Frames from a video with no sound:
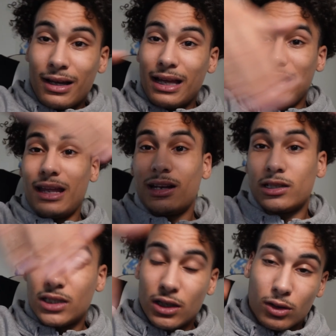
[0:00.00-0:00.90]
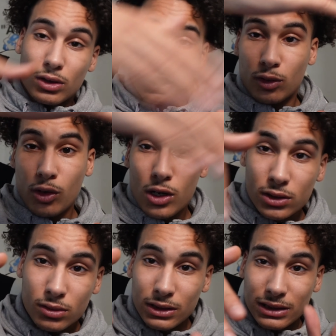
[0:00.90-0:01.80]
and then there's the the
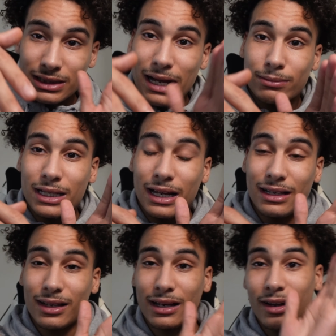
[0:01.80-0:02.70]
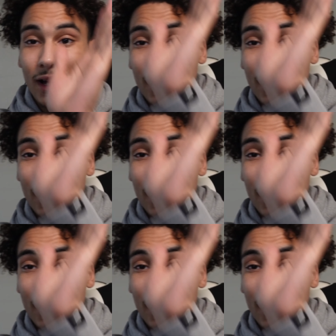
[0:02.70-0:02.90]
cross, there's a stop sign, then